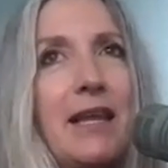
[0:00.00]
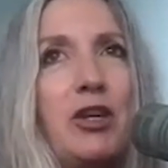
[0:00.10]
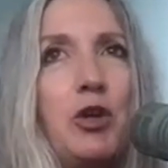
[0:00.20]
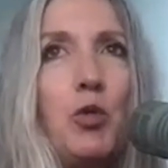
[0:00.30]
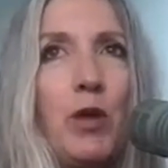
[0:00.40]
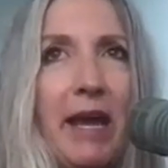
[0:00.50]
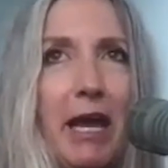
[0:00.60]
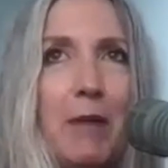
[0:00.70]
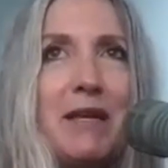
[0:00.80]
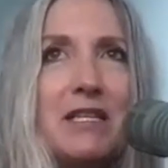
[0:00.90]
that you
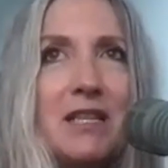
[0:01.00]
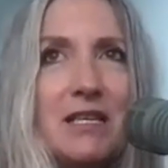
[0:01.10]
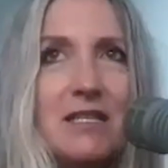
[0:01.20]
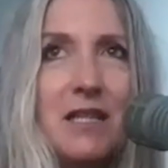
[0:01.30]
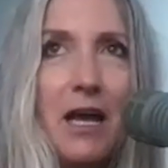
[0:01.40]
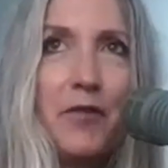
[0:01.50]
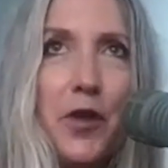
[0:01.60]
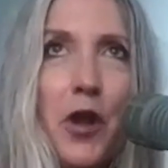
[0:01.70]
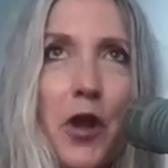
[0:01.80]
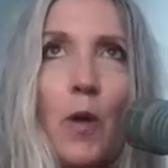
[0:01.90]
came into this life
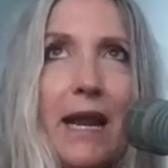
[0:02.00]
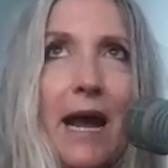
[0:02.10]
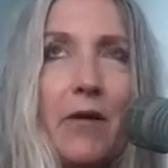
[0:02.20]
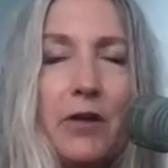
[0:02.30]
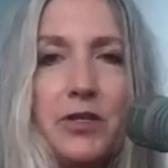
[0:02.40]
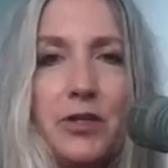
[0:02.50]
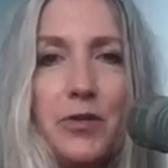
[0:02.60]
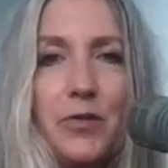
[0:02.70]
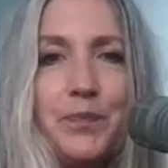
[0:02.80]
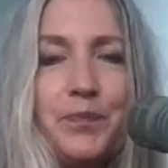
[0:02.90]
knowing how to
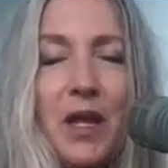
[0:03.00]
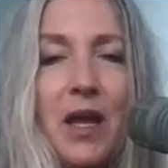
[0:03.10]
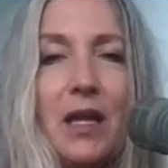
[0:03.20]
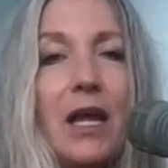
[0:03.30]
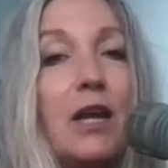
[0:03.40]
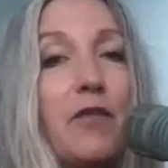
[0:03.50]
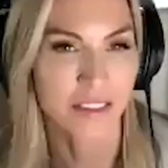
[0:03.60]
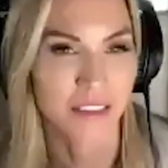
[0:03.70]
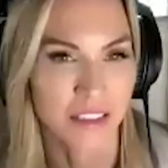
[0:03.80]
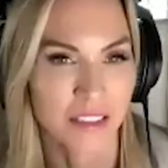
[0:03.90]
do. Like
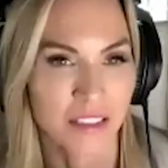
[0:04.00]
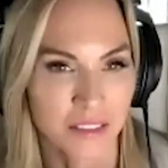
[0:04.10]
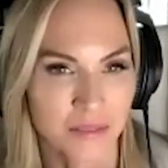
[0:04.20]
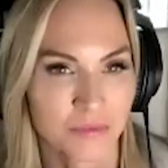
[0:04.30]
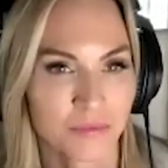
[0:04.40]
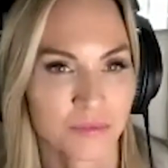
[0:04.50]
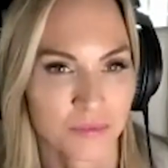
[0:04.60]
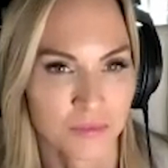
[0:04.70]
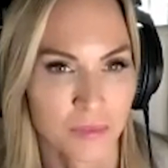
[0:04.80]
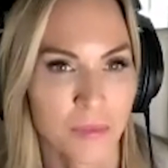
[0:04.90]
me, it's
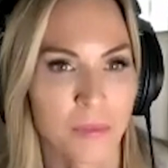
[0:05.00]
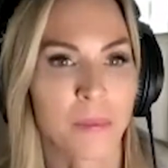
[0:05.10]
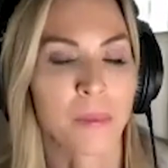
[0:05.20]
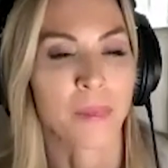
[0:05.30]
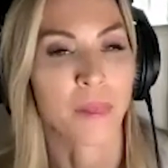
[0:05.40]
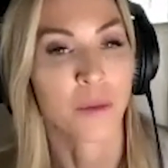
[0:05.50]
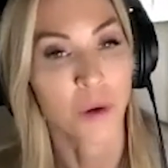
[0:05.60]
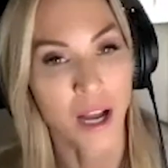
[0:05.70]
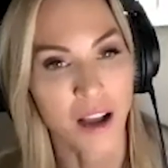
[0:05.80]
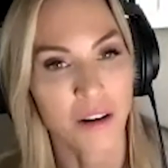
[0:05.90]
sculpture. Like
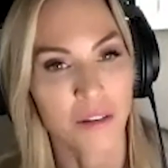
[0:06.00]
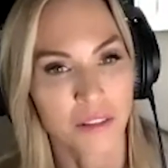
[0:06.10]
I know how